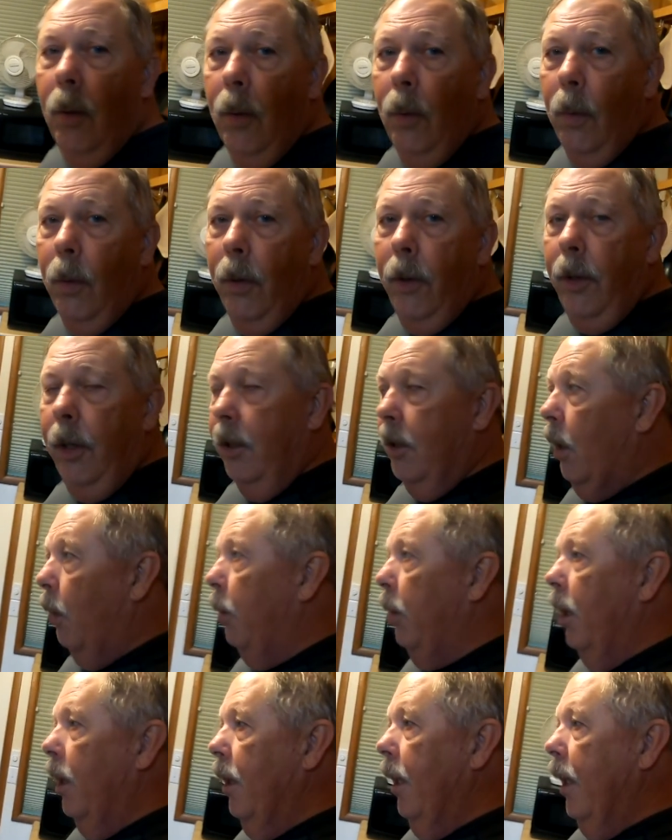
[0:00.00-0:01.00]
One of the things I
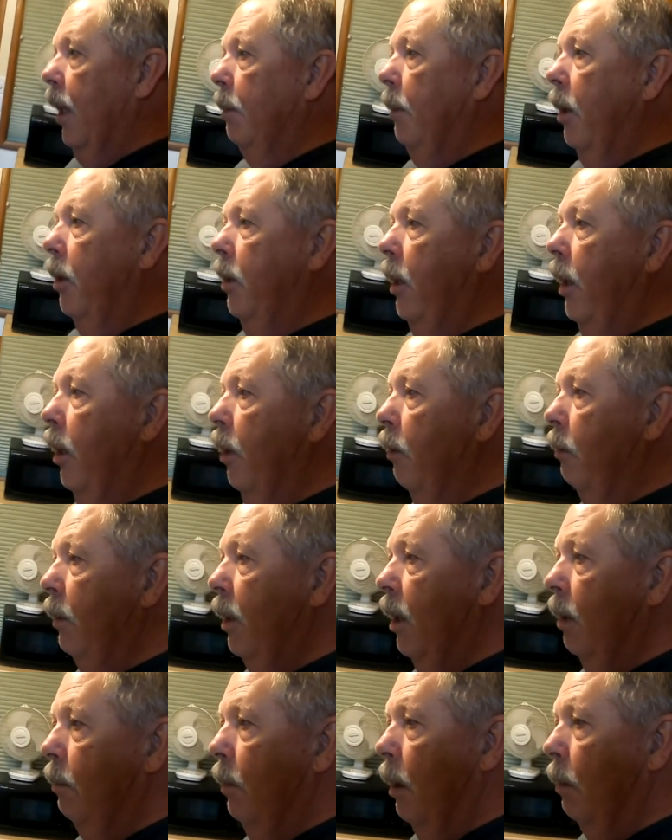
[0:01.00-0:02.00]
really like about the
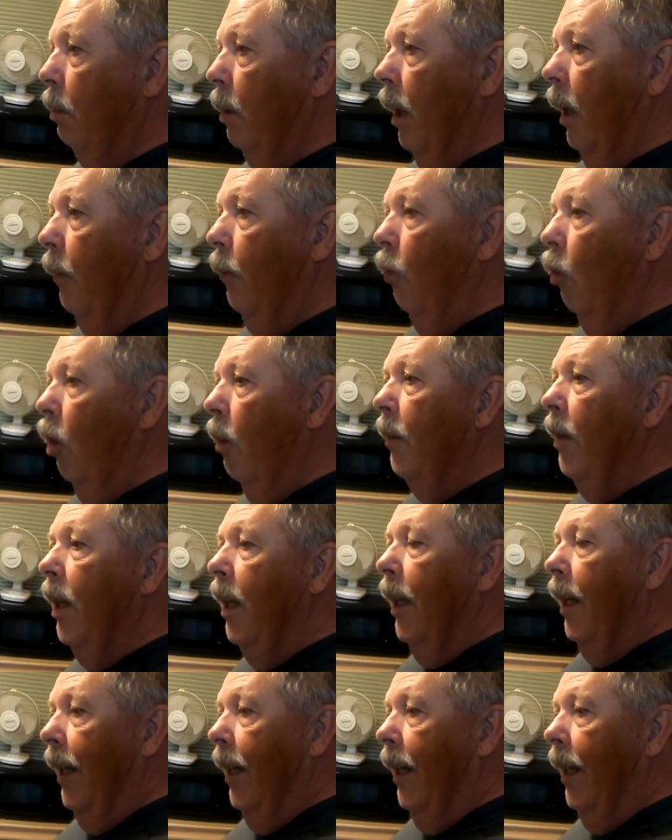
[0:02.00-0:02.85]
Airbnb platform,